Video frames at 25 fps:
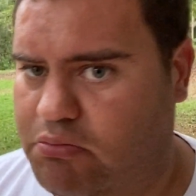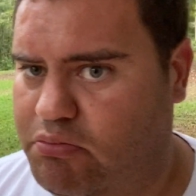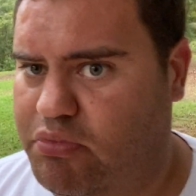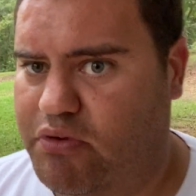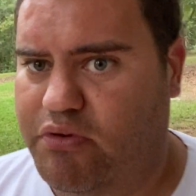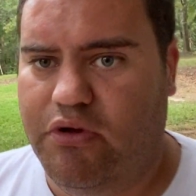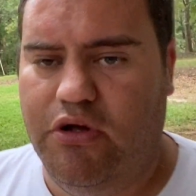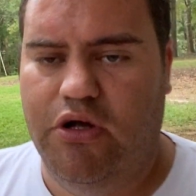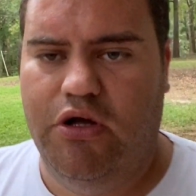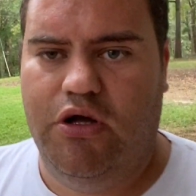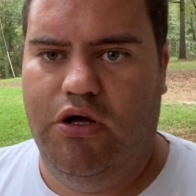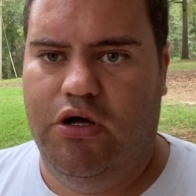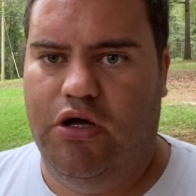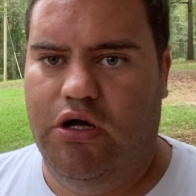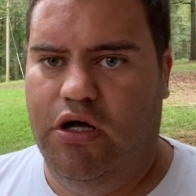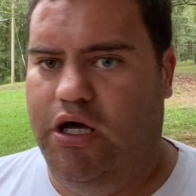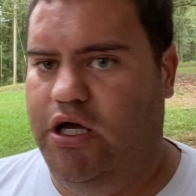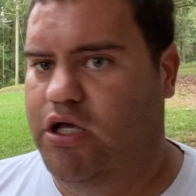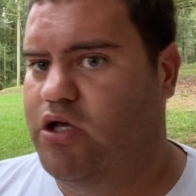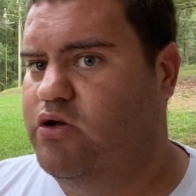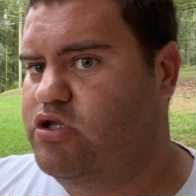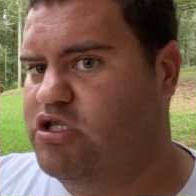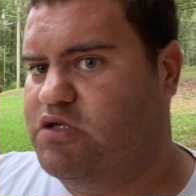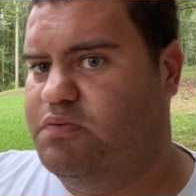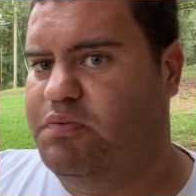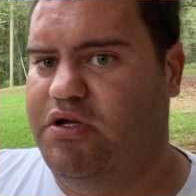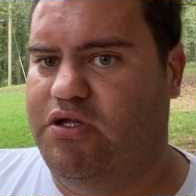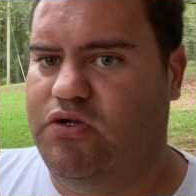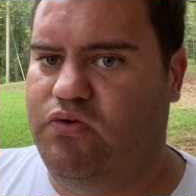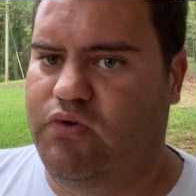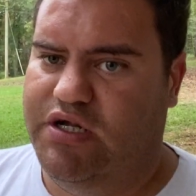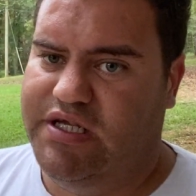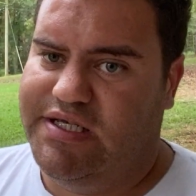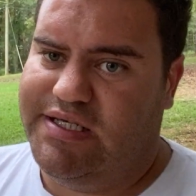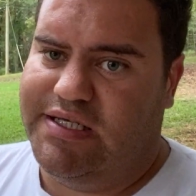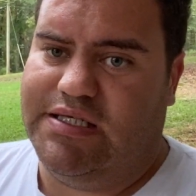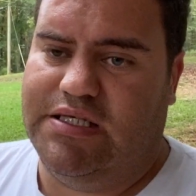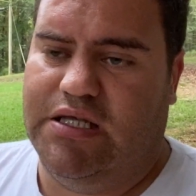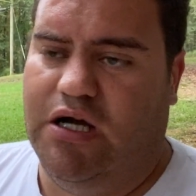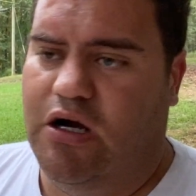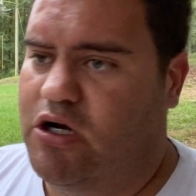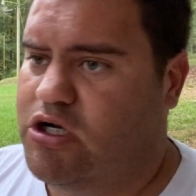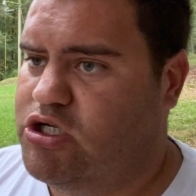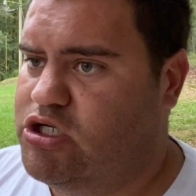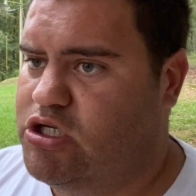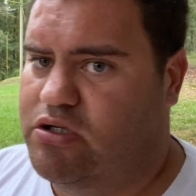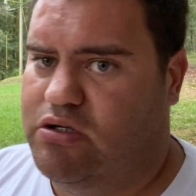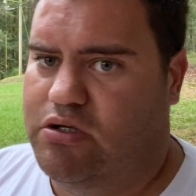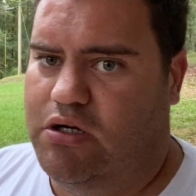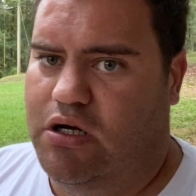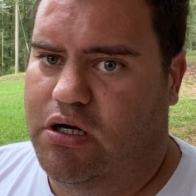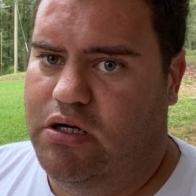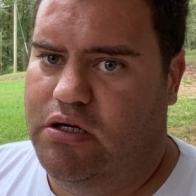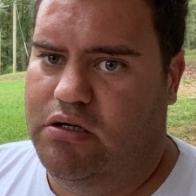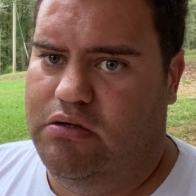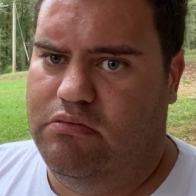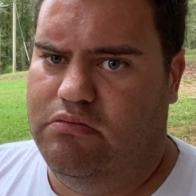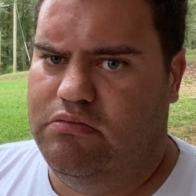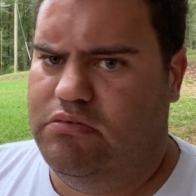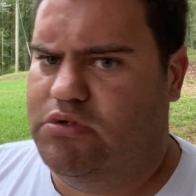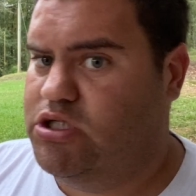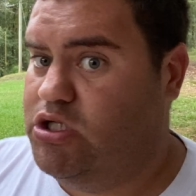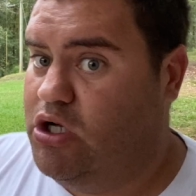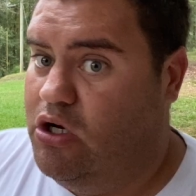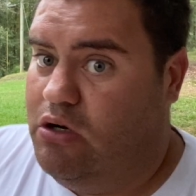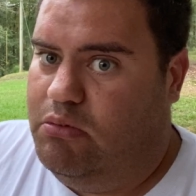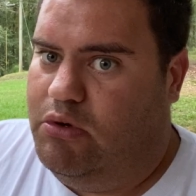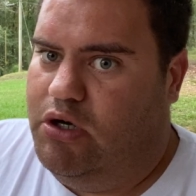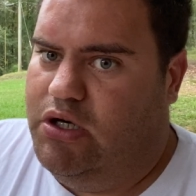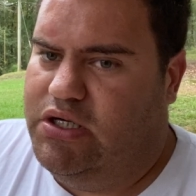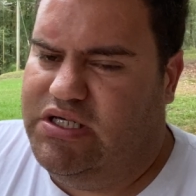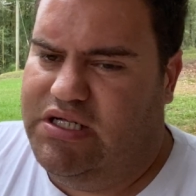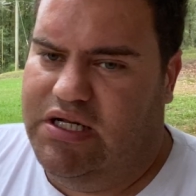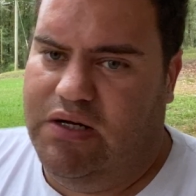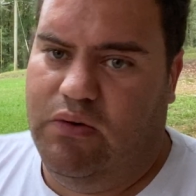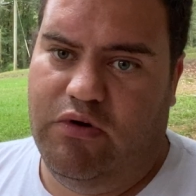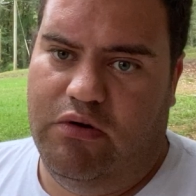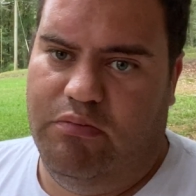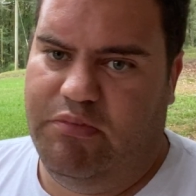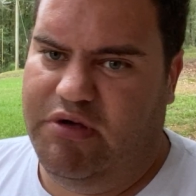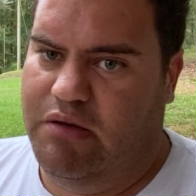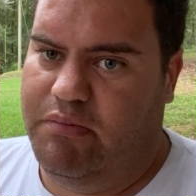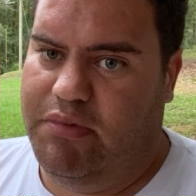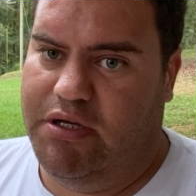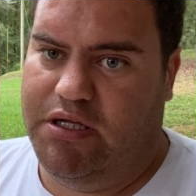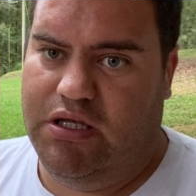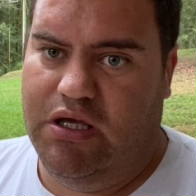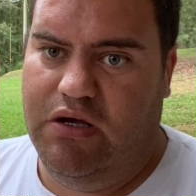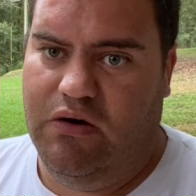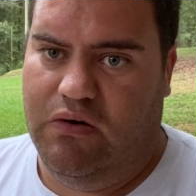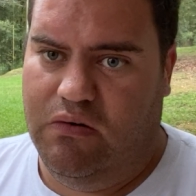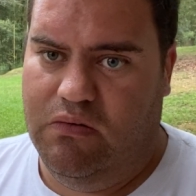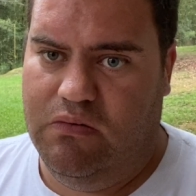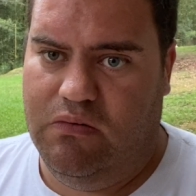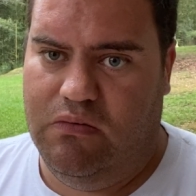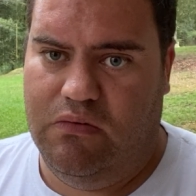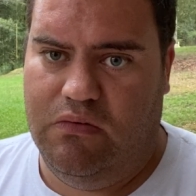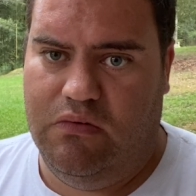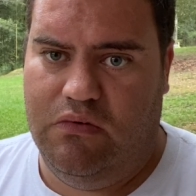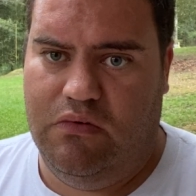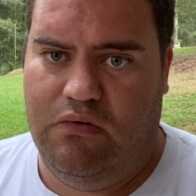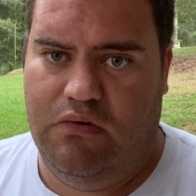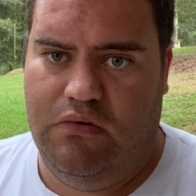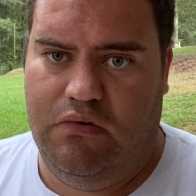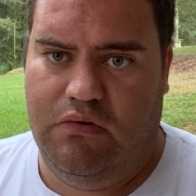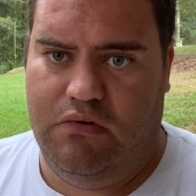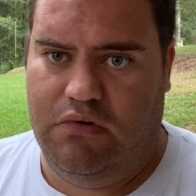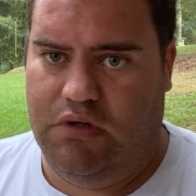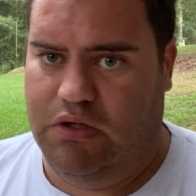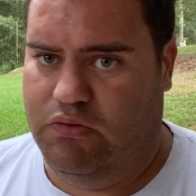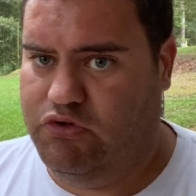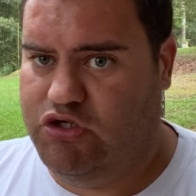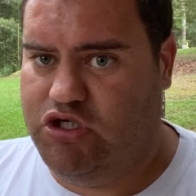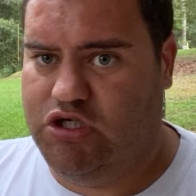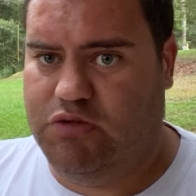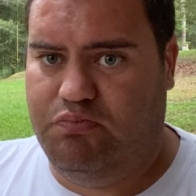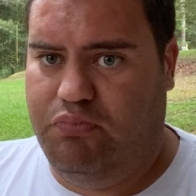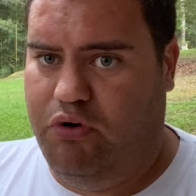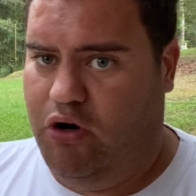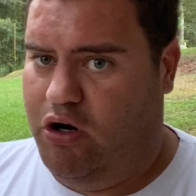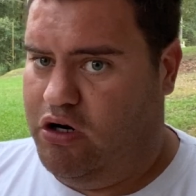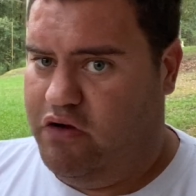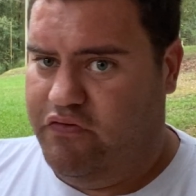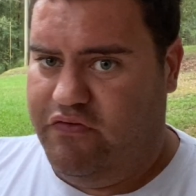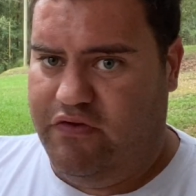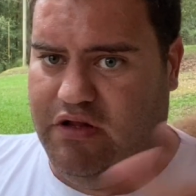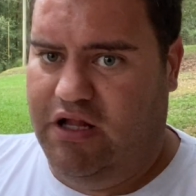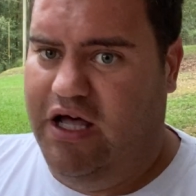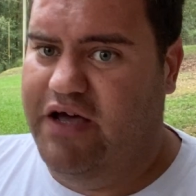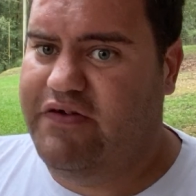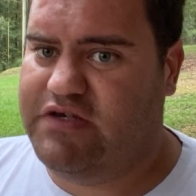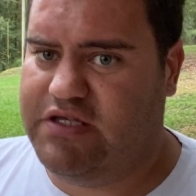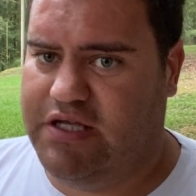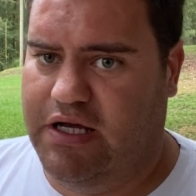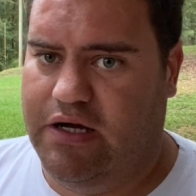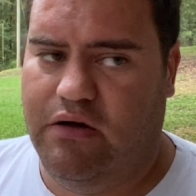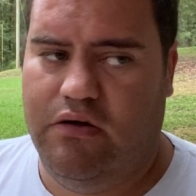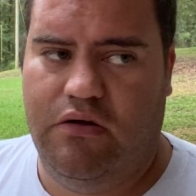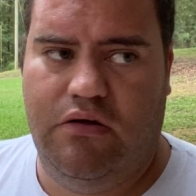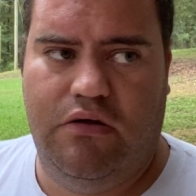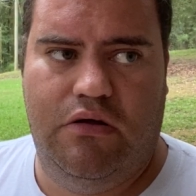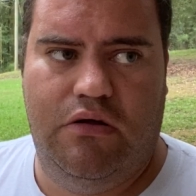And you'd spend $26 on Starbucks, and it wouldn't be a big deal. It was just part of the lifestyle.